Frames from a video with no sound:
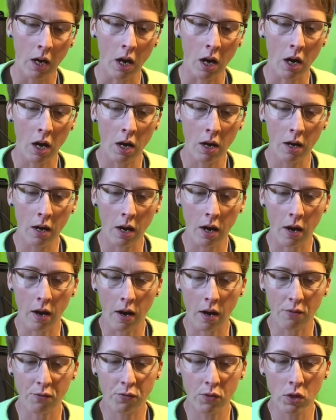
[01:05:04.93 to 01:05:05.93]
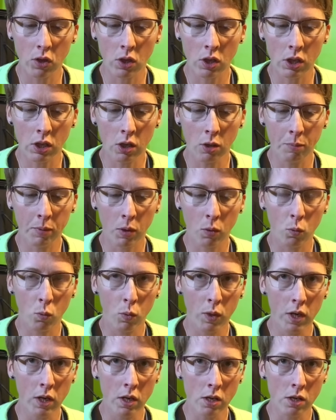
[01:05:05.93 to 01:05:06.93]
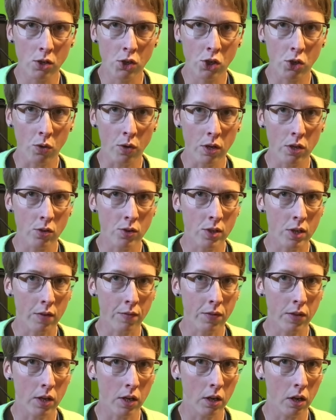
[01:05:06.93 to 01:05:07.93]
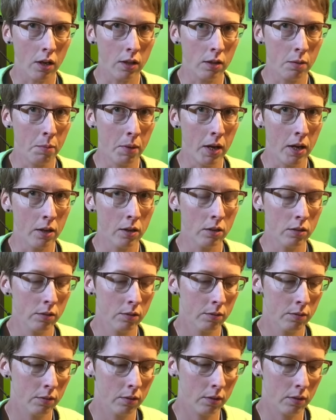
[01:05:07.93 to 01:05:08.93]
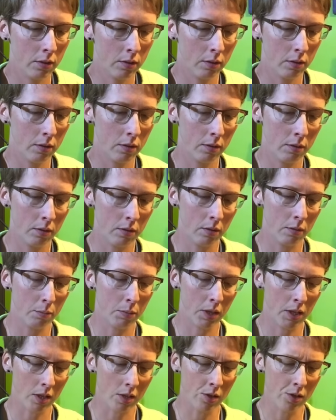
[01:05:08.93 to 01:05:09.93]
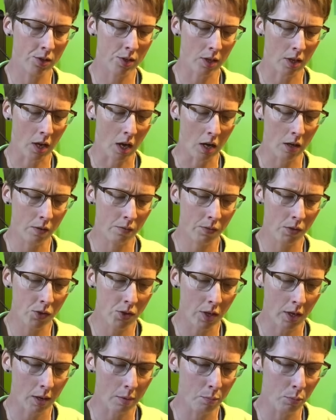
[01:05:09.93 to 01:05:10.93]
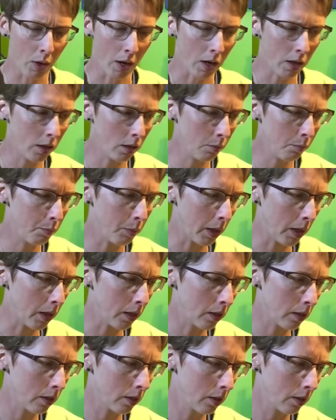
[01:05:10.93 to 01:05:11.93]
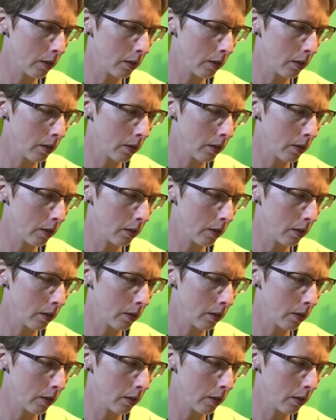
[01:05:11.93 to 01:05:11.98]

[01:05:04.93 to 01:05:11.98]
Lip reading: I feel a little bit weird showing you stuff that I got in the mail because it kind of feels like I'm bragging, but